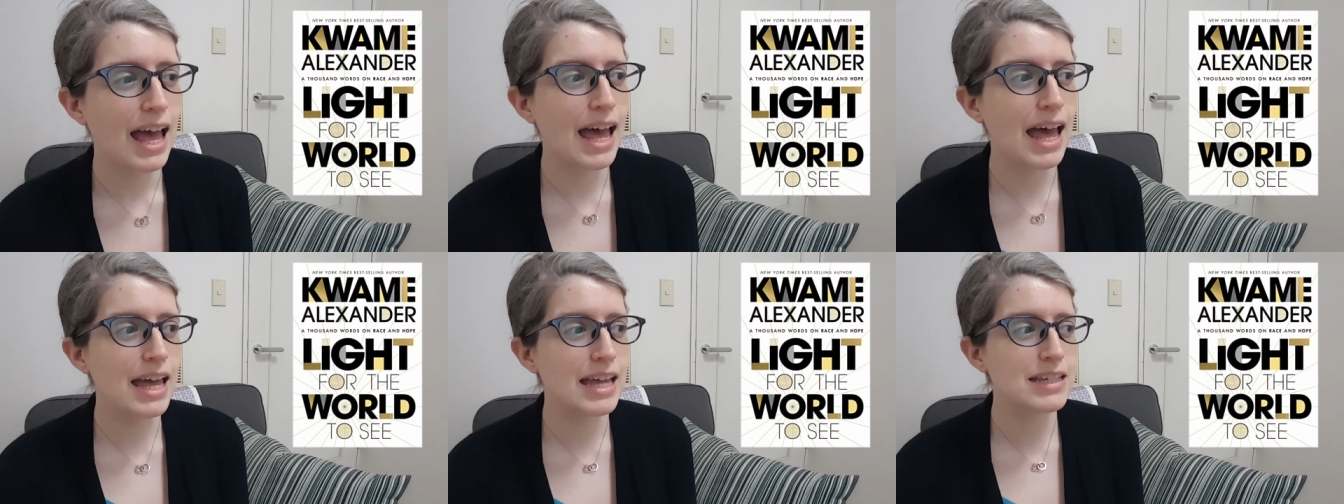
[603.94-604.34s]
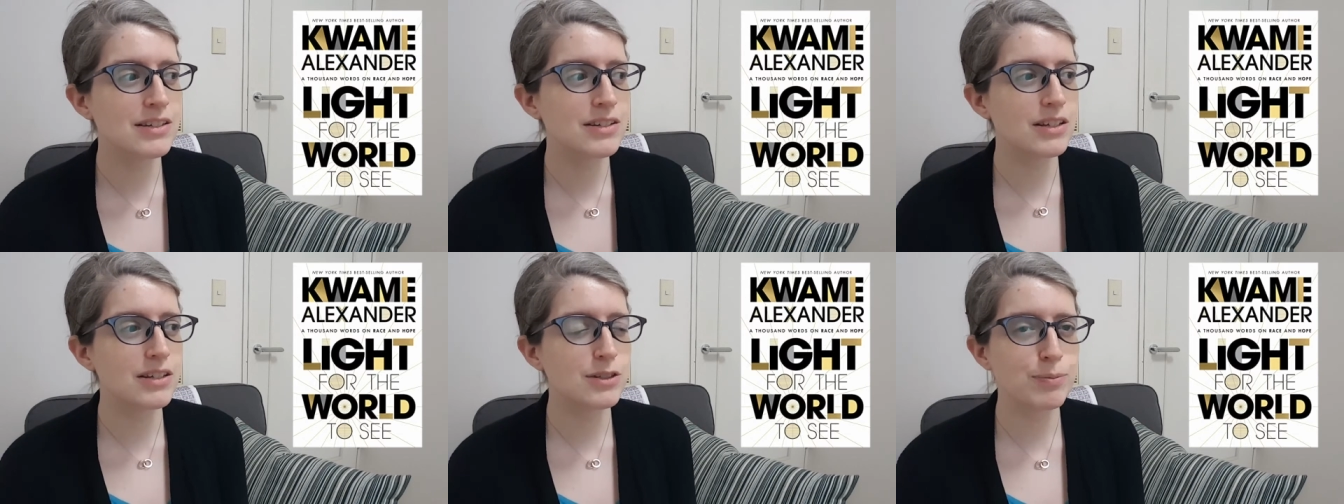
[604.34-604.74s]

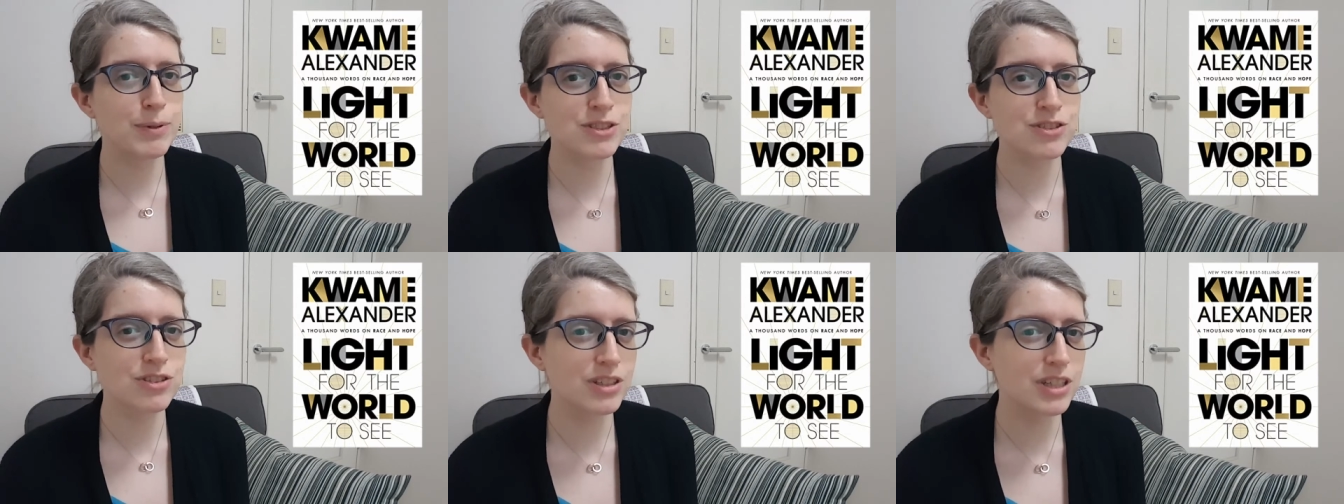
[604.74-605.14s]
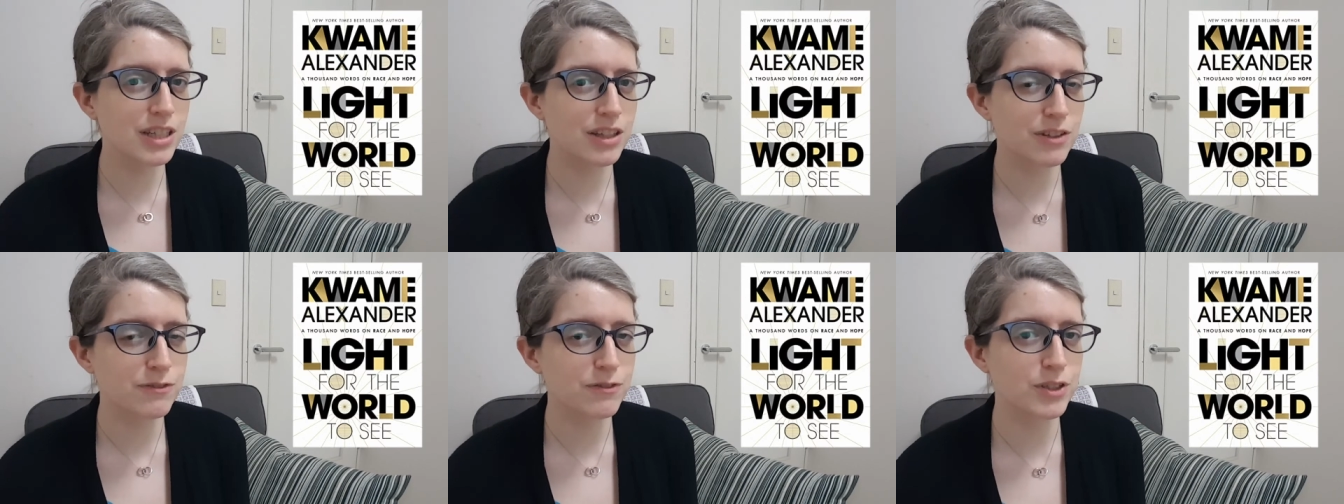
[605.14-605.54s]
and especially
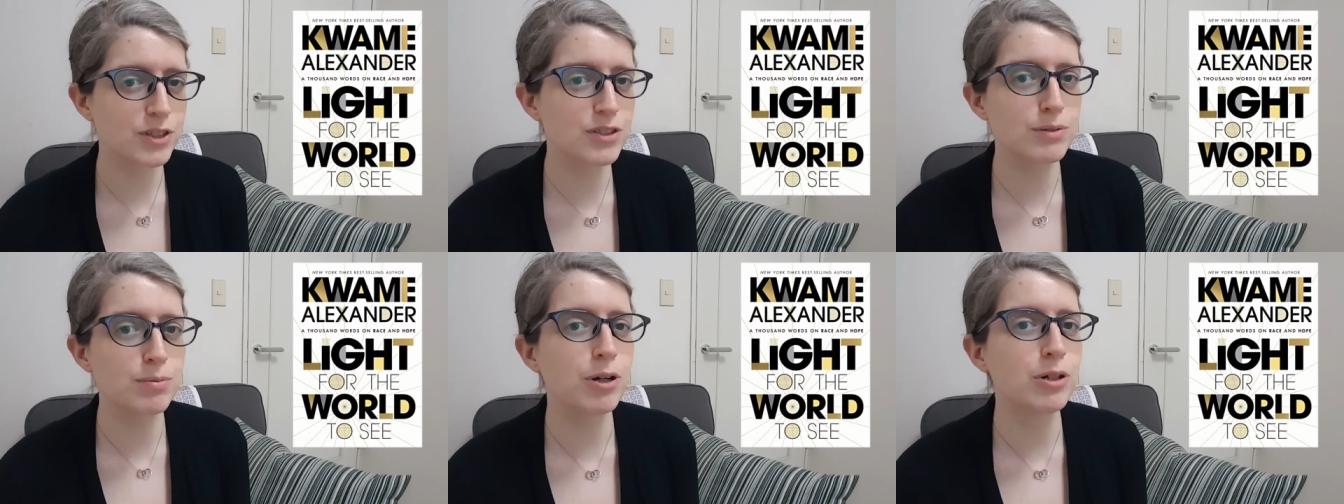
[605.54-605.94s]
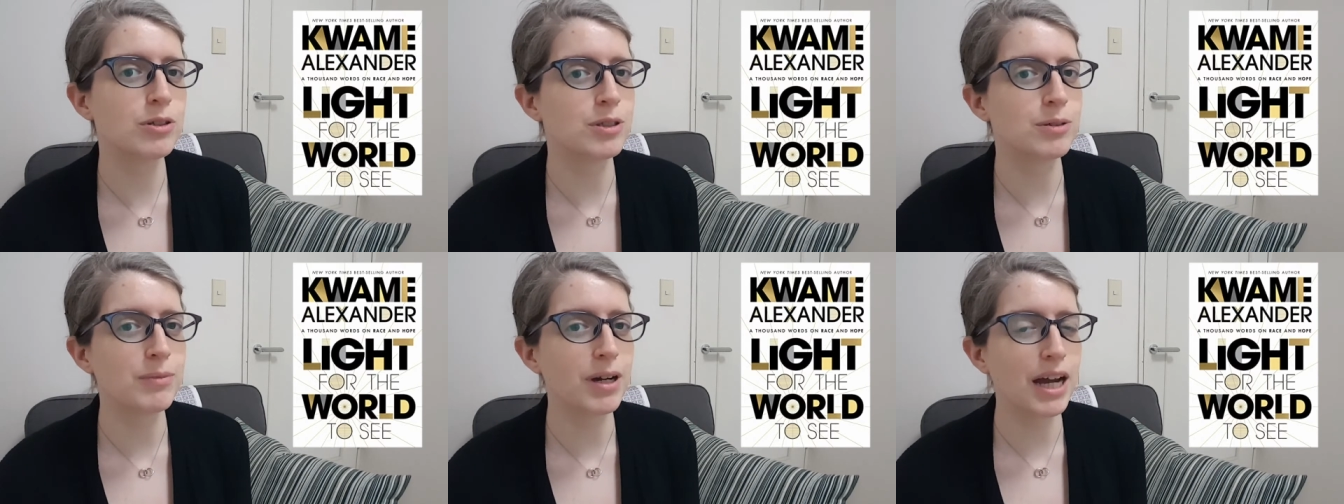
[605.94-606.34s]
the first poem,